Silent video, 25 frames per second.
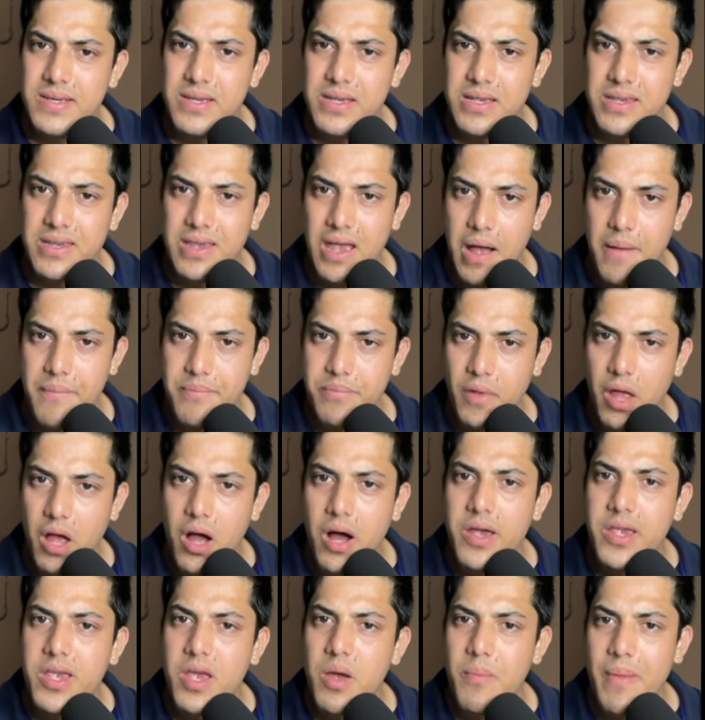
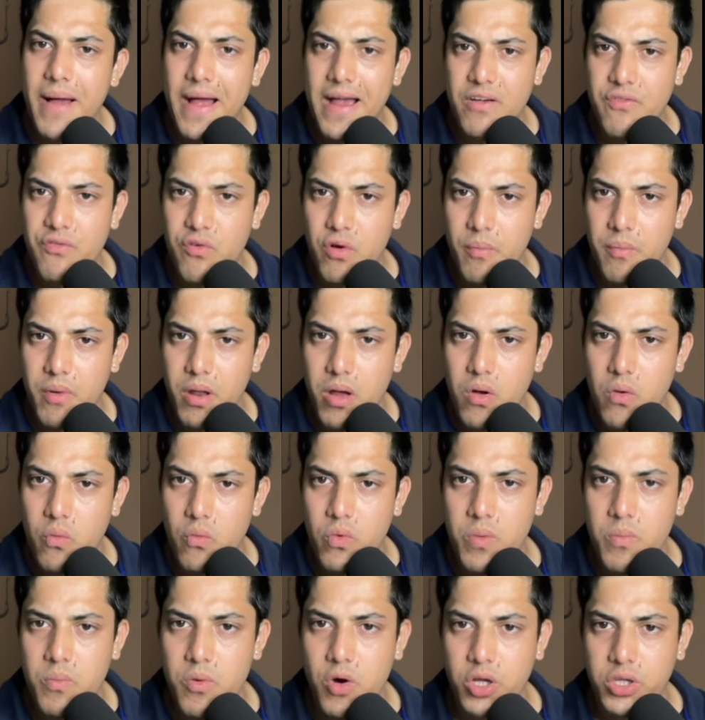A year back from now,
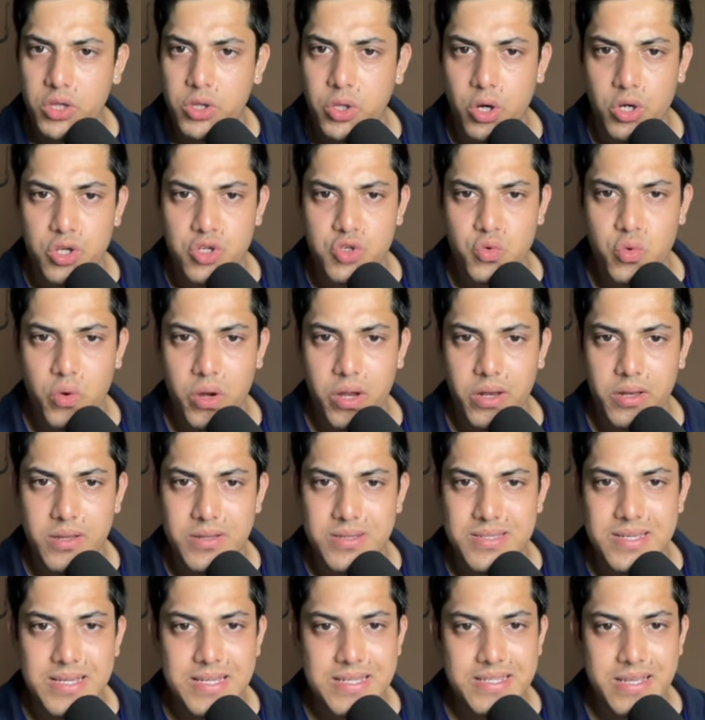we bought Dogecoin.
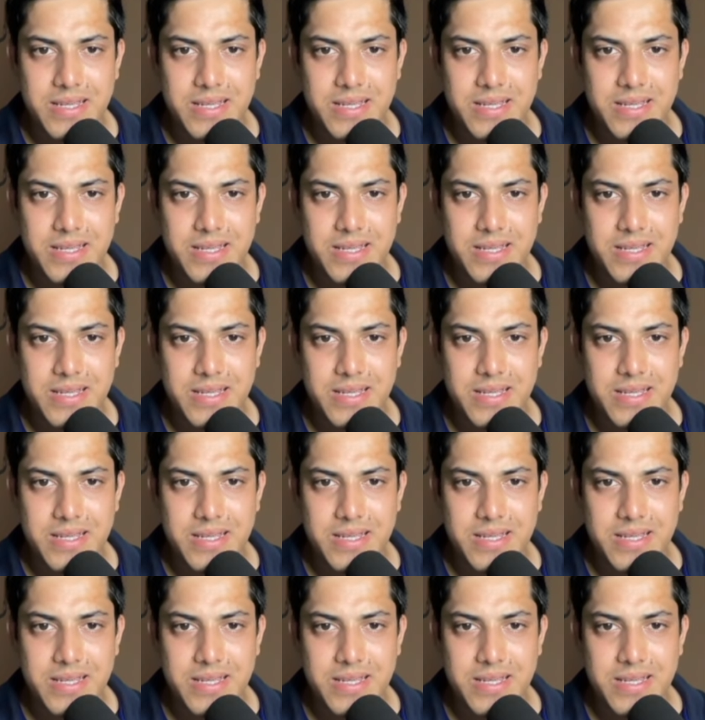6